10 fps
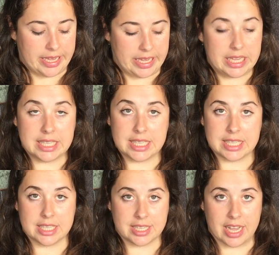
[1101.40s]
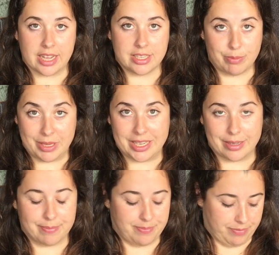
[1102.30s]
is a size
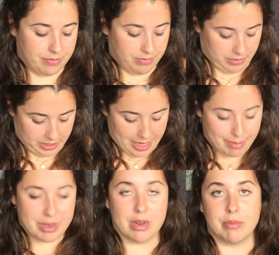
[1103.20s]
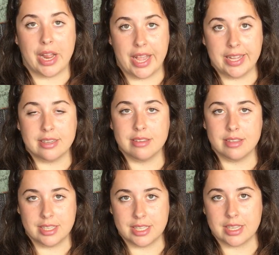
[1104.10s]
medium. Cami number 8
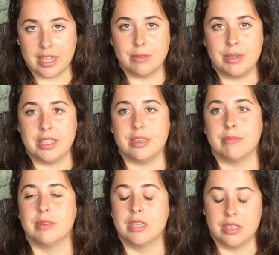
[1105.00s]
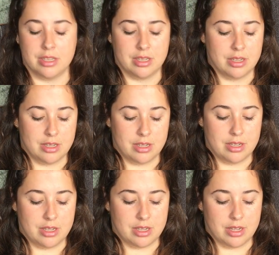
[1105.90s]
is a size medium.
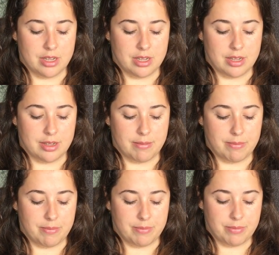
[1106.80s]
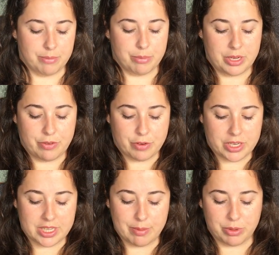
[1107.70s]
But for
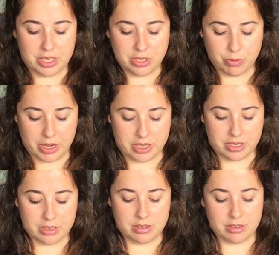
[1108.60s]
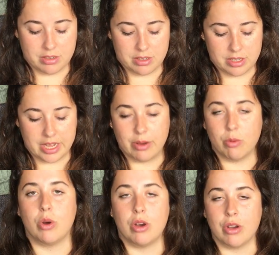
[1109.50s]
example, this one,
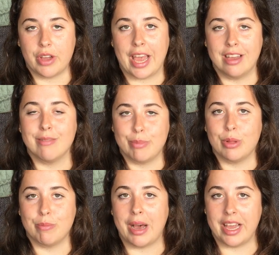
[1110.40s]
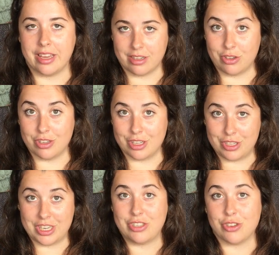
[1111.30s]
okay, but my
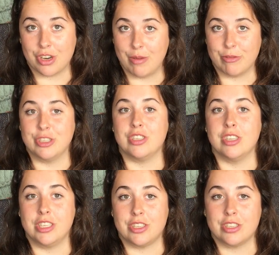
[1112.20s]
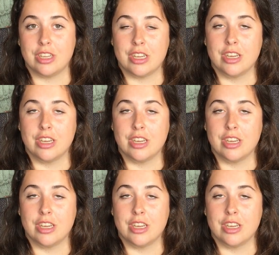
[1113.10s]
chest circumference is